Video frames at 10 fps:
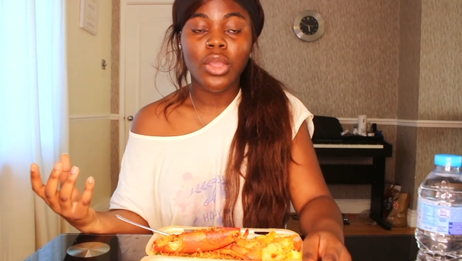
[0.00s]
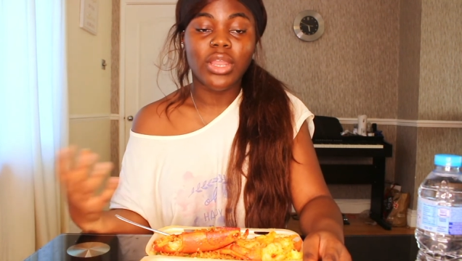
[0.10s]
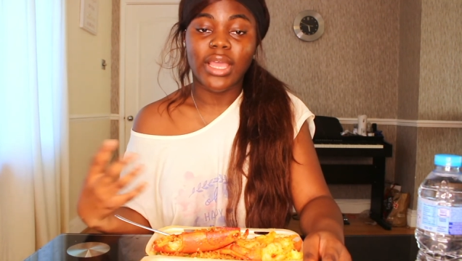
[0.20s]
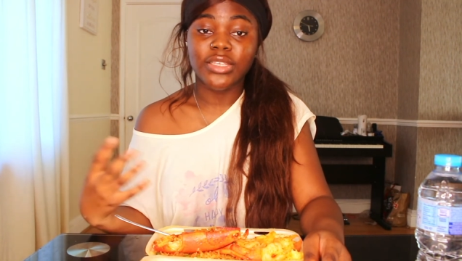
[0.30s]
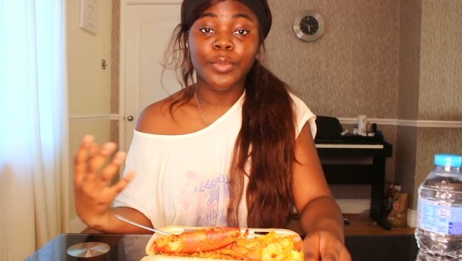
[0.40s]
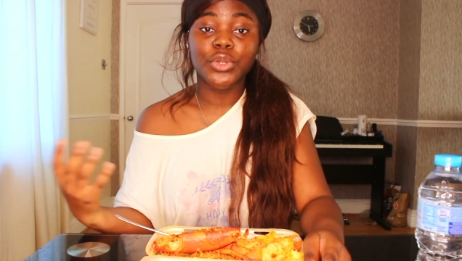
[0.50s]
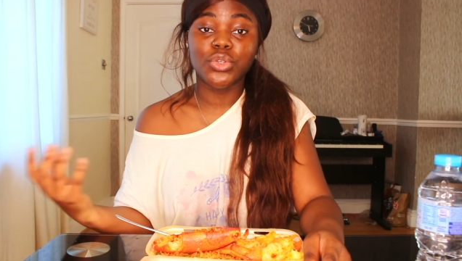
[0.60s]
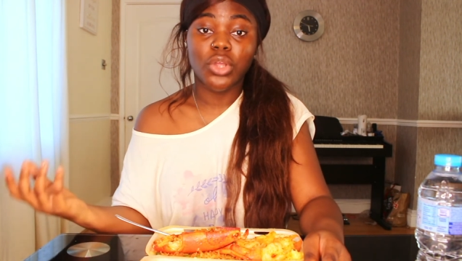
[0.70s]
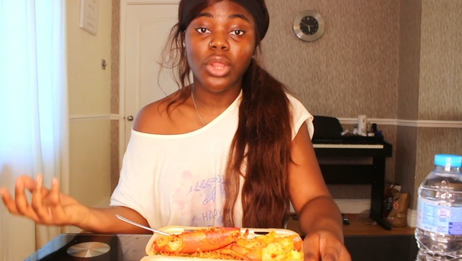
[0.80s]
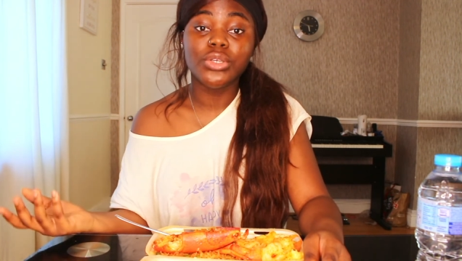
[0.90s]
like someone who's
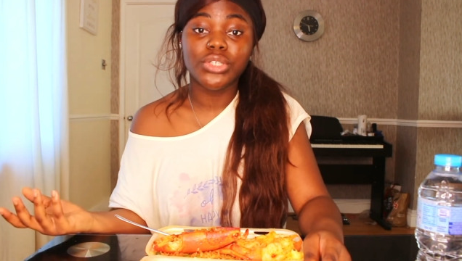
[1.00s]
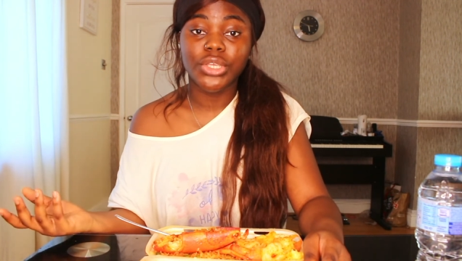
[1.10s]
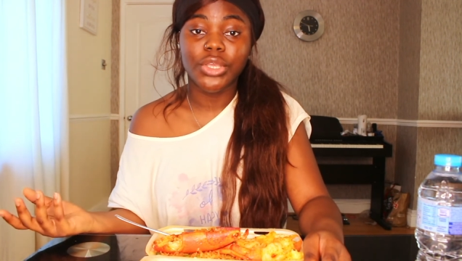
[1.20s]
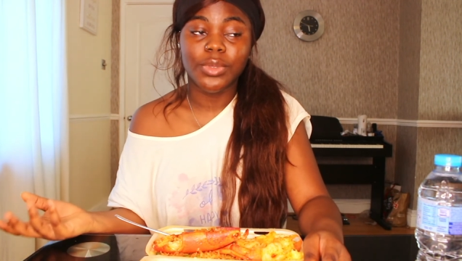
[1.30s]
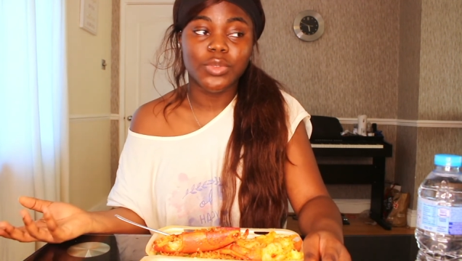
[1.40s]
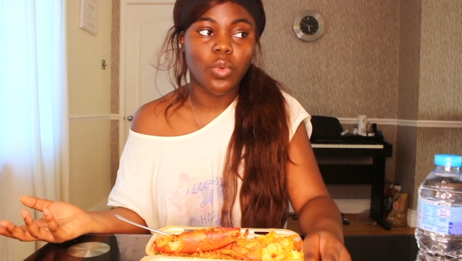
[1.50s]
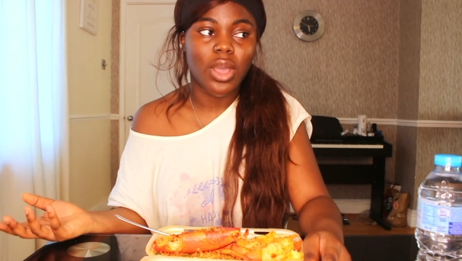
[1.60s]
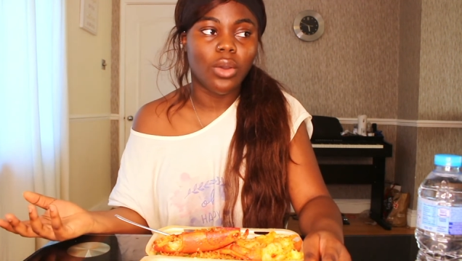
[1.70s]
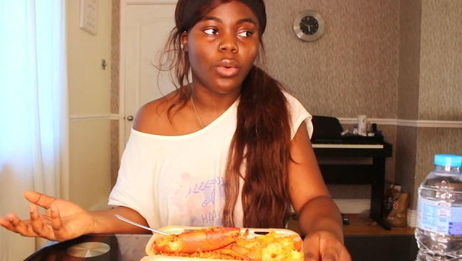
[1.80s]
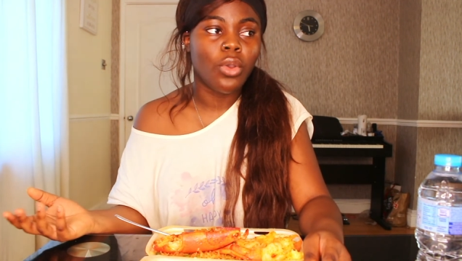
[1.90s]
close to you as
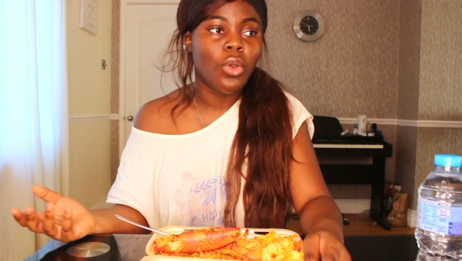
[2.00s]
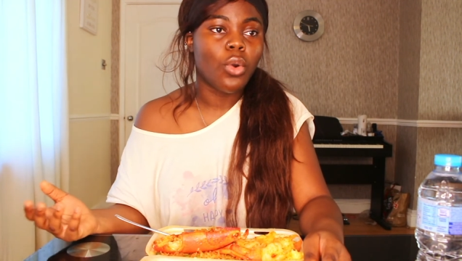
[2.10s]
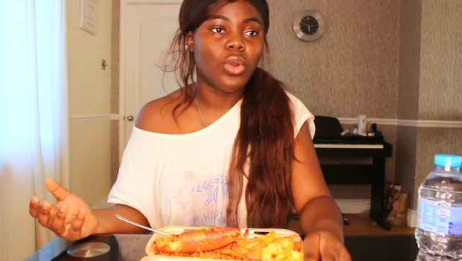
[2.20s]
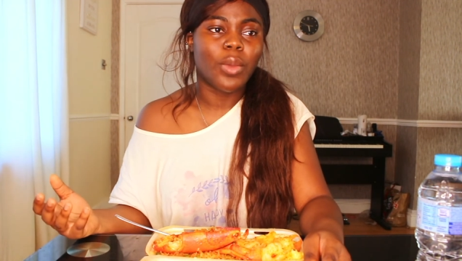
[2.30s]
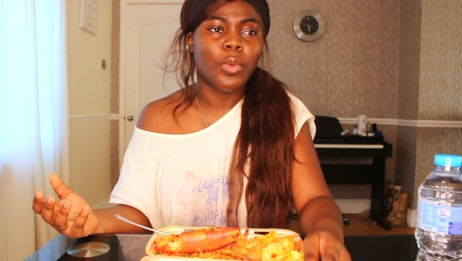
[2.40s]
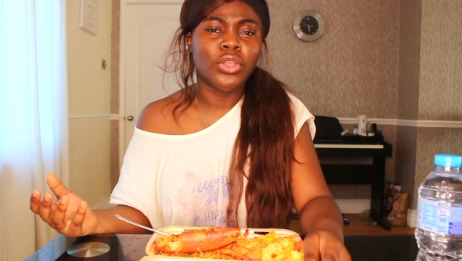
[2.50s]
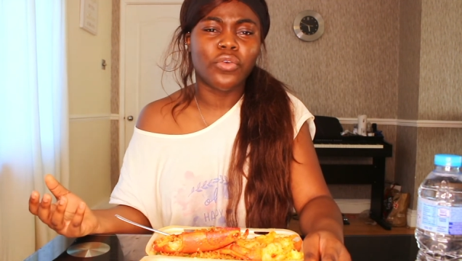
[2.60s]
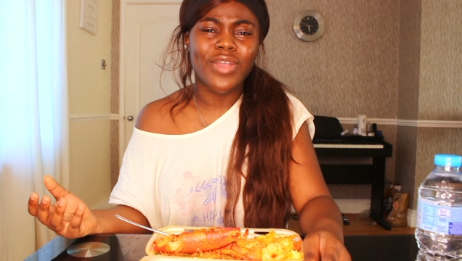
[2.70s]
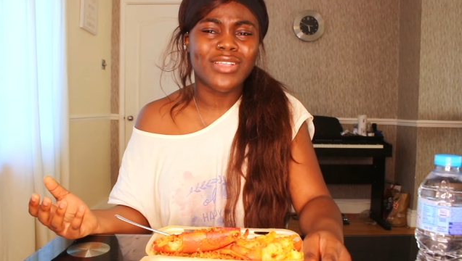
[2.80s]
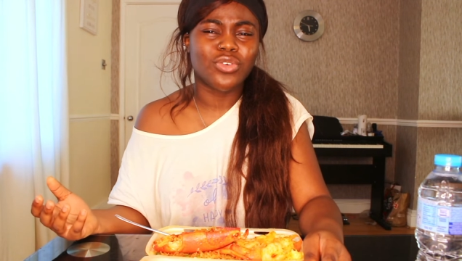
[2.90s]
well, or like one of your
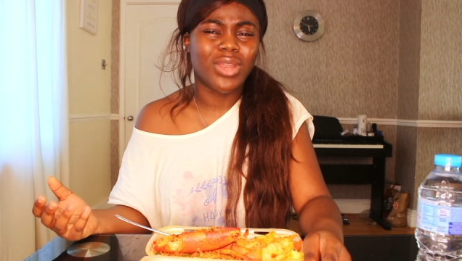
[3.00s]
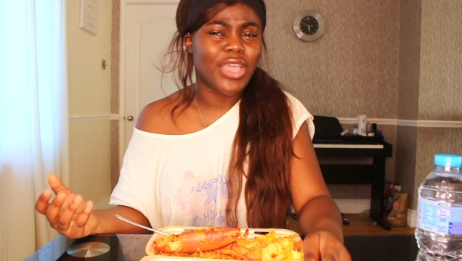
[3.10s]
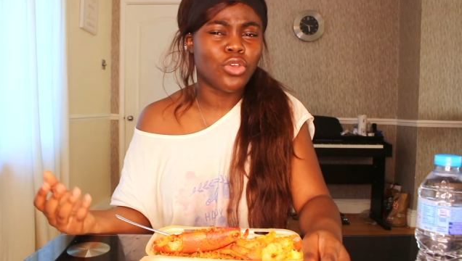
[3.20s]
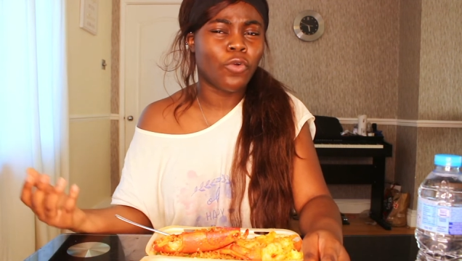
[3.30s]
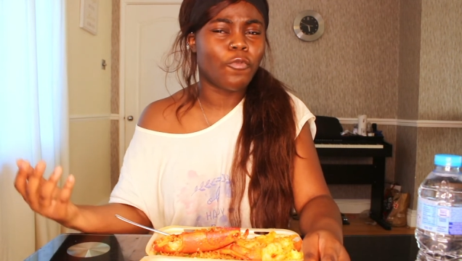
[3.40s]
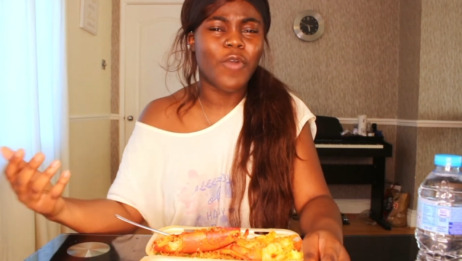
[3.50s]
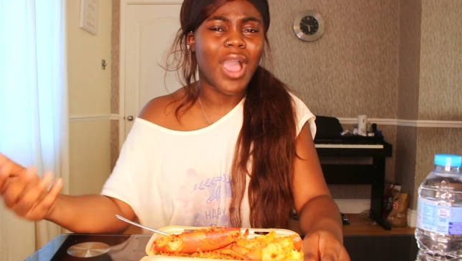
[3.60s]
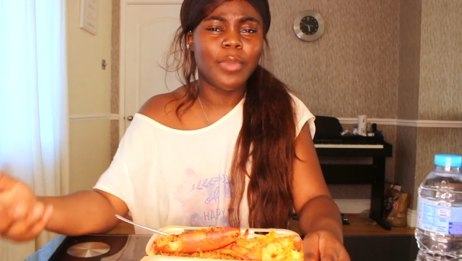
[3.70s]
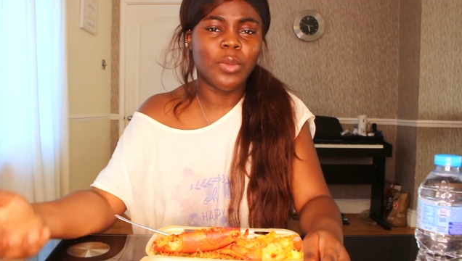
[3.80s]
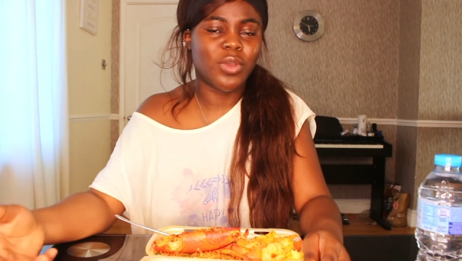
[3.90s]
friends who are like, you're not
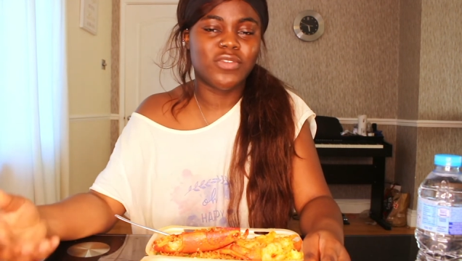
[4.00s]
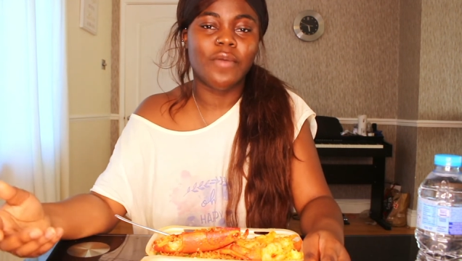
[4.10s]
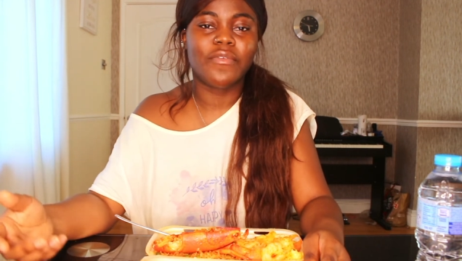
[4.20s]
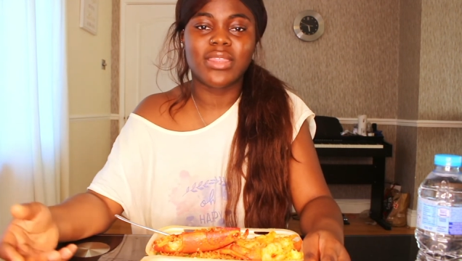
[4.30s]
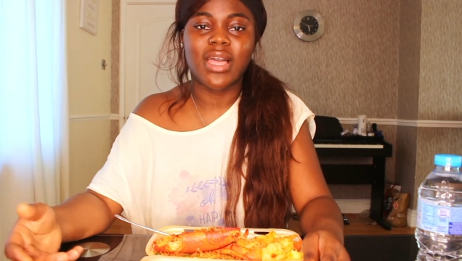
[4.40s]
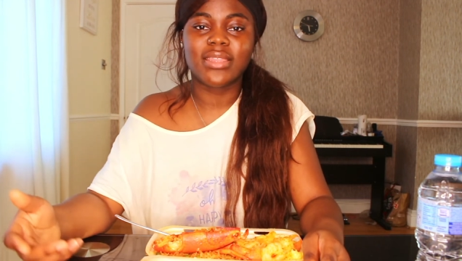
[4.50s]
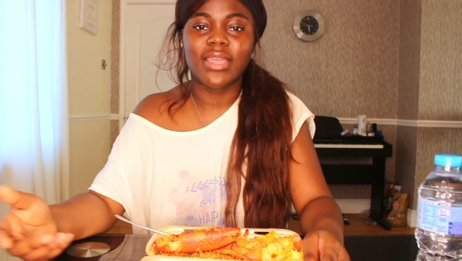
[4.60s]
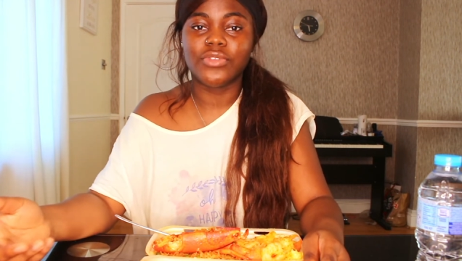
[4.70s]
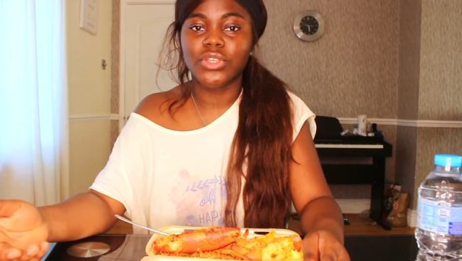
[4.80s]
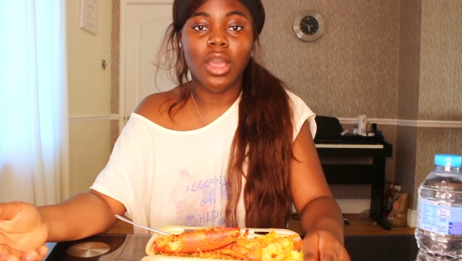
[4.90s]
vibing with something that
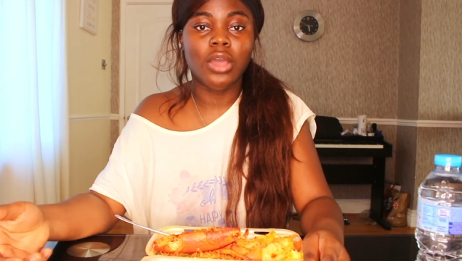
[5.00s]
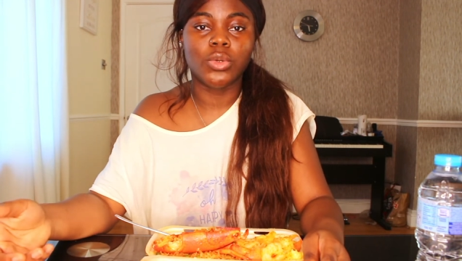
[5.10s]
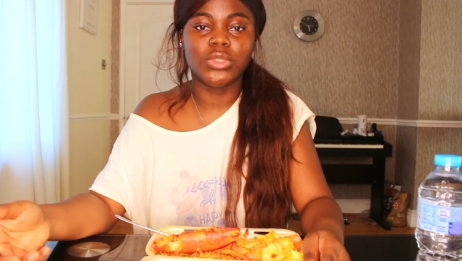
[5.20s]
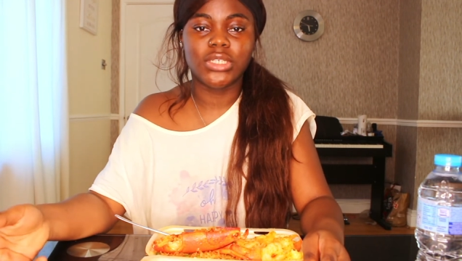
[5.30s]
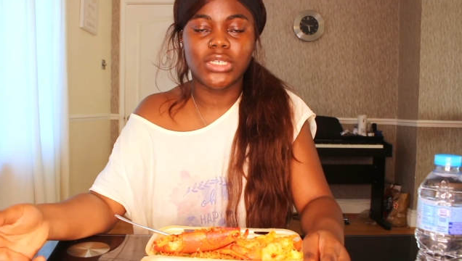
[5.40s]
they've done or